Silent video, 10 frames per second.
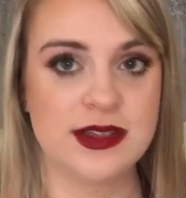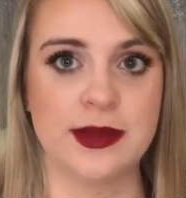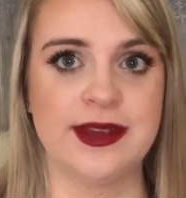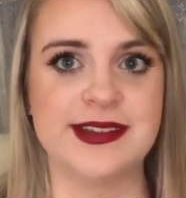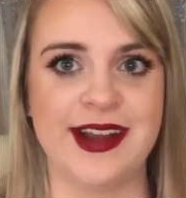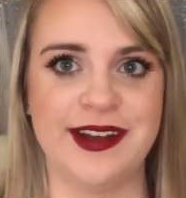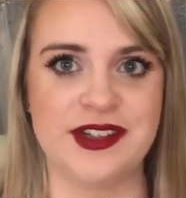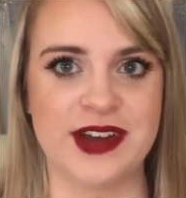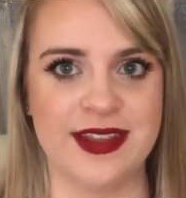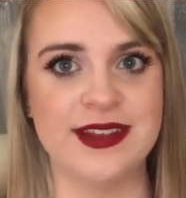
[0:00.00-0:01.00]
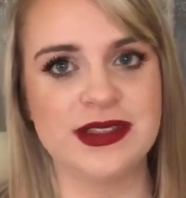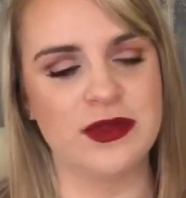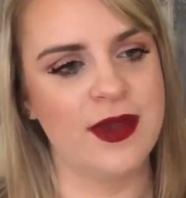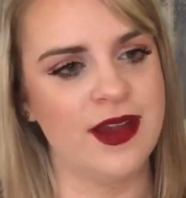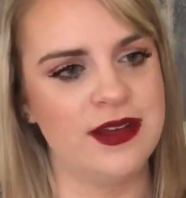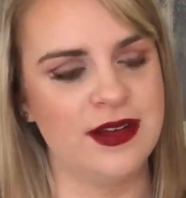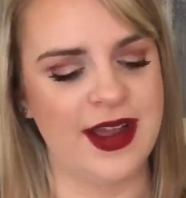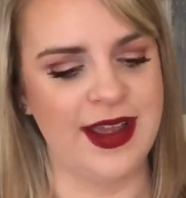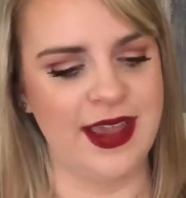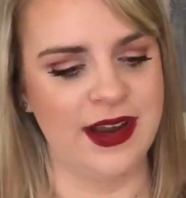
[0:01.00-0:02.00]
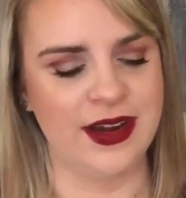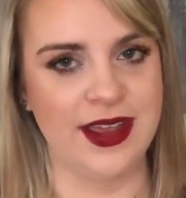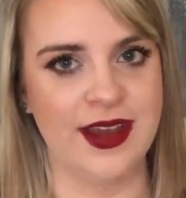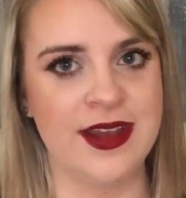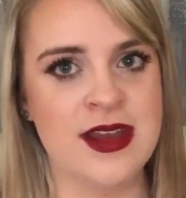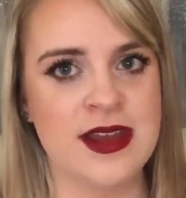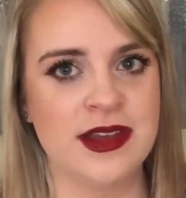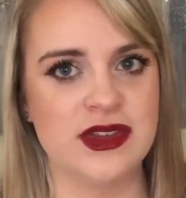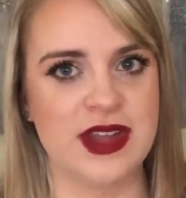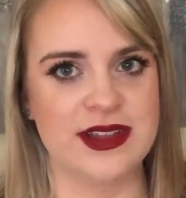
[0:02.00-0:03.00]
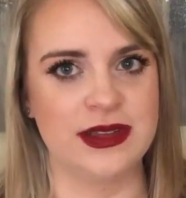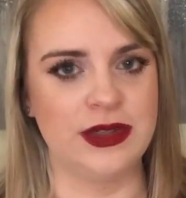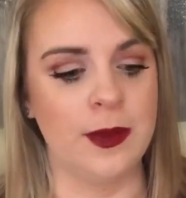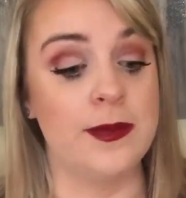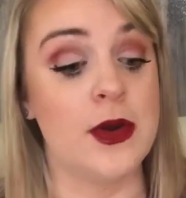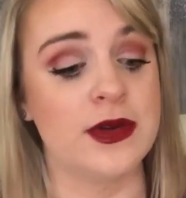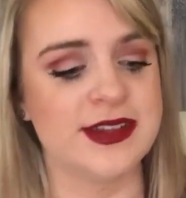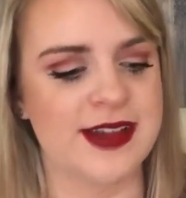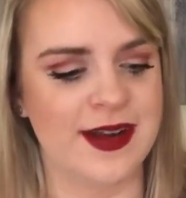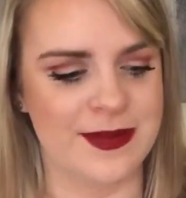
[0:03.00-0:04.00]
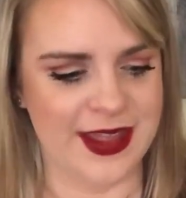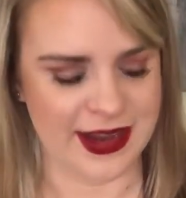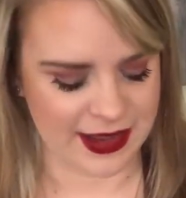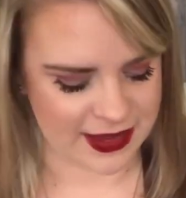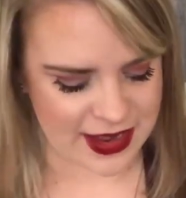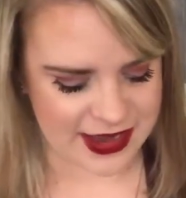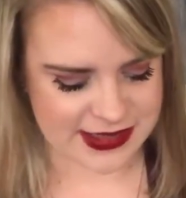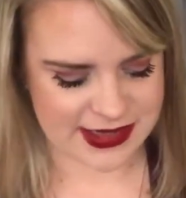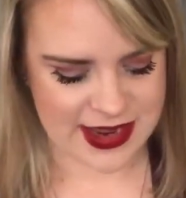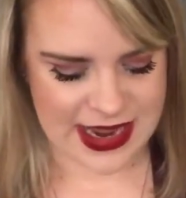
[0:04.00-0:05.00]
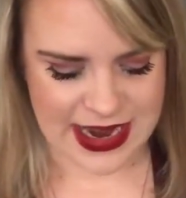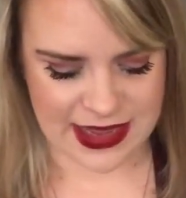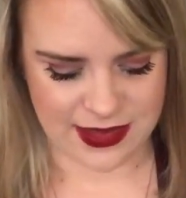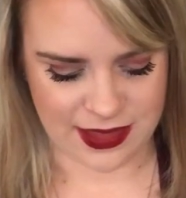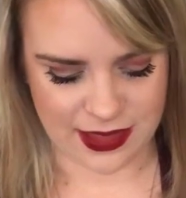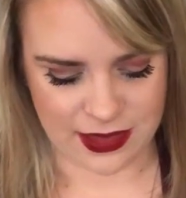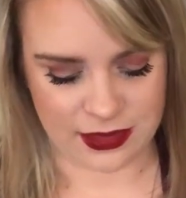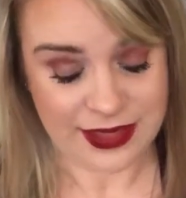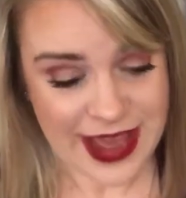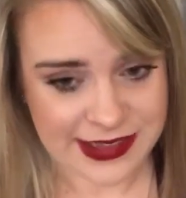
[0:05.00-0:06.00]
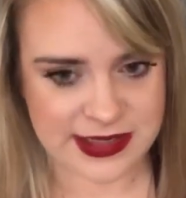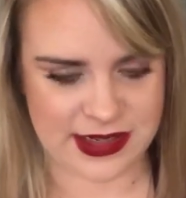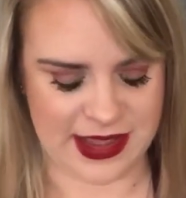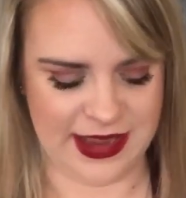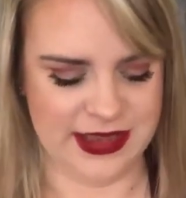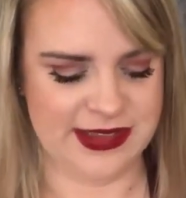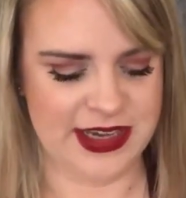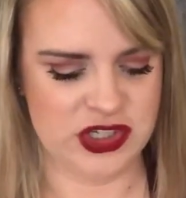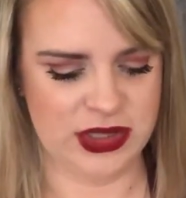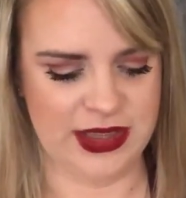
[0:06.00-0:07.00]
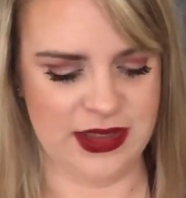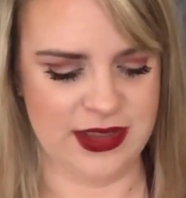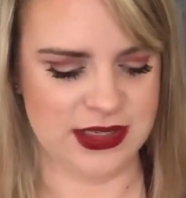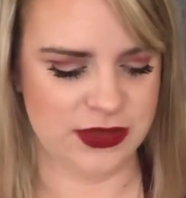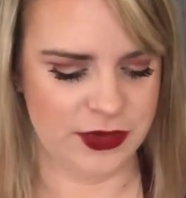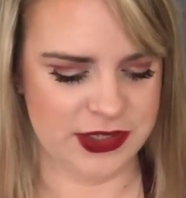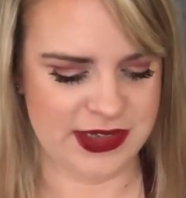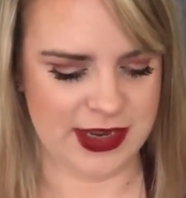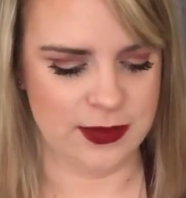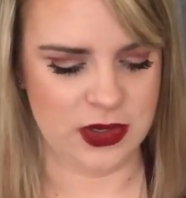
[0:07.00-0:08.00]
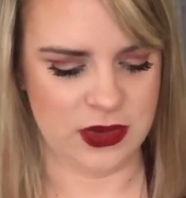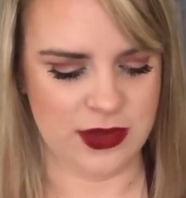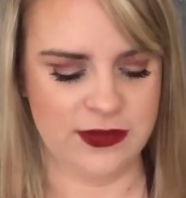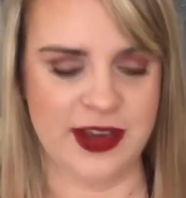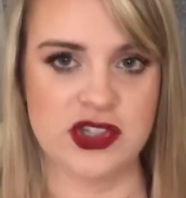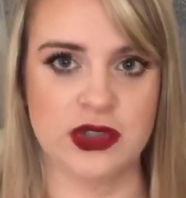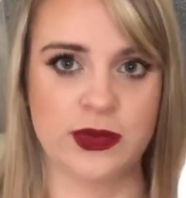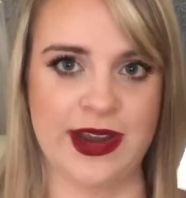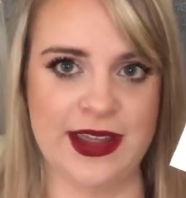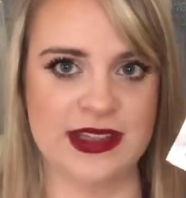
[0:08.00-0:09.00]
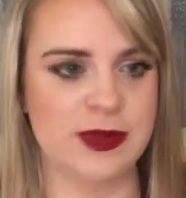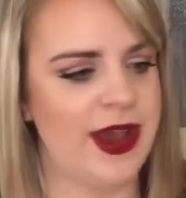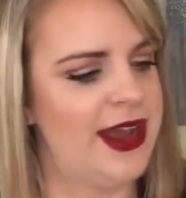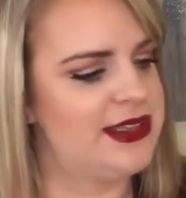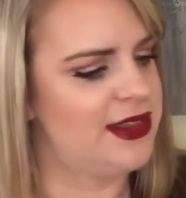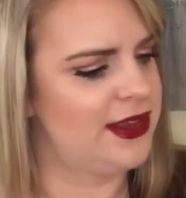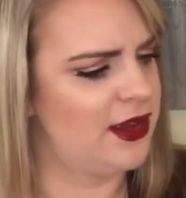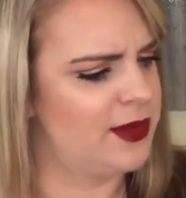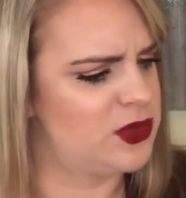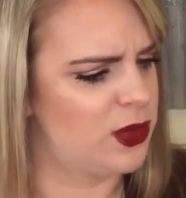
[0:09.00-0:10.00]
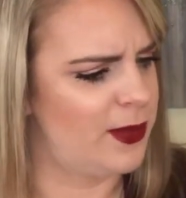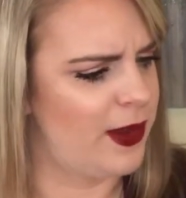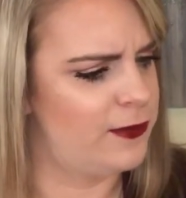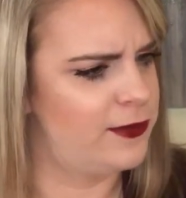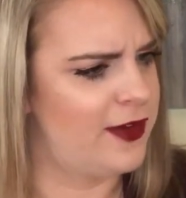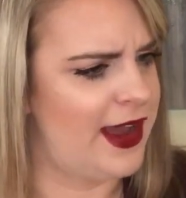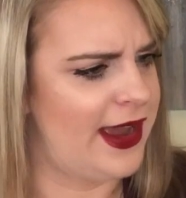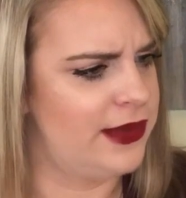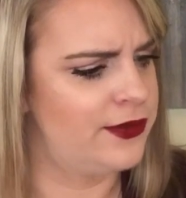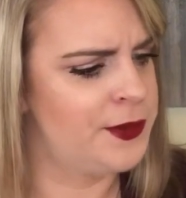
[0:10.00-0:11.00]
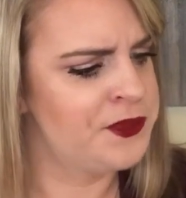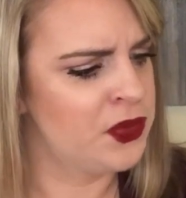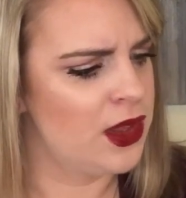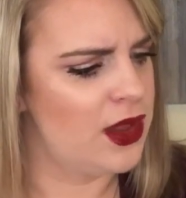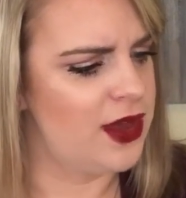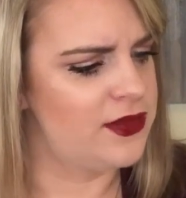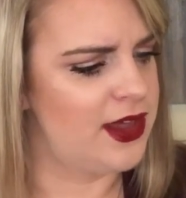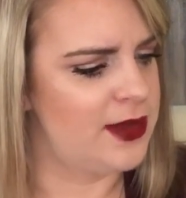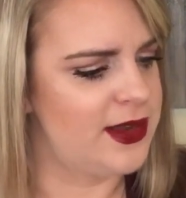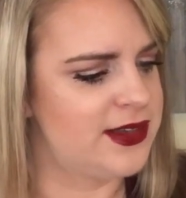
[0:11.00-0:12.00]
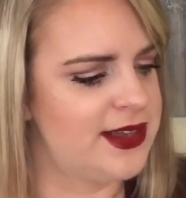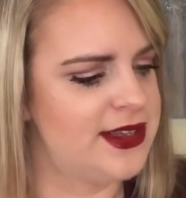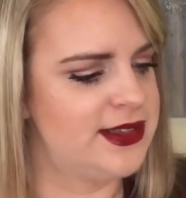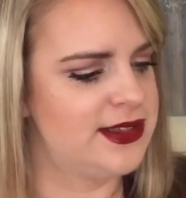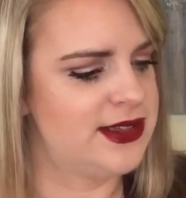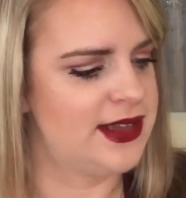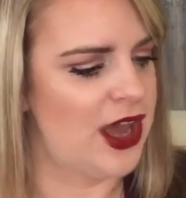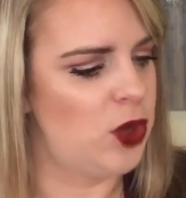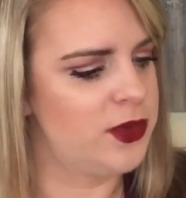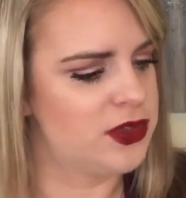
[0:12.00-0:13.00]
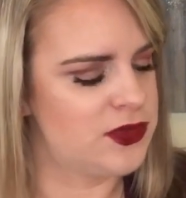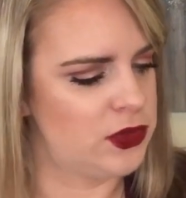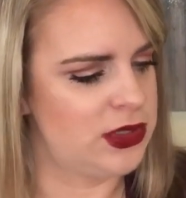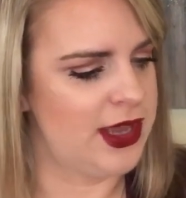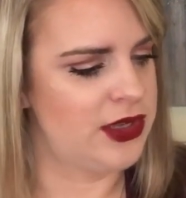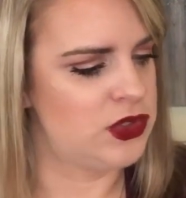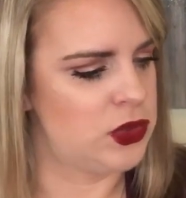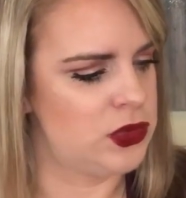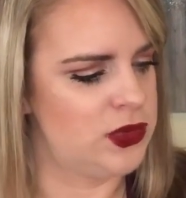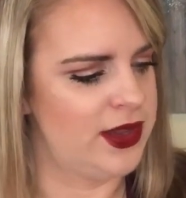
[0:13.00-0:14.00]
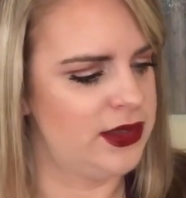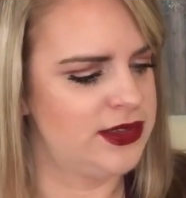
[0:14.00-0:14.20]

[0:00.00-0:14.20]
so I'm excited to try this for my under eye area. So that's a little bonus item that I got. And then the last thing is actually these First Aid Beauty Facial Radiance Pads. I think it comes with about five of them. It says it's to help exfoliate, tone,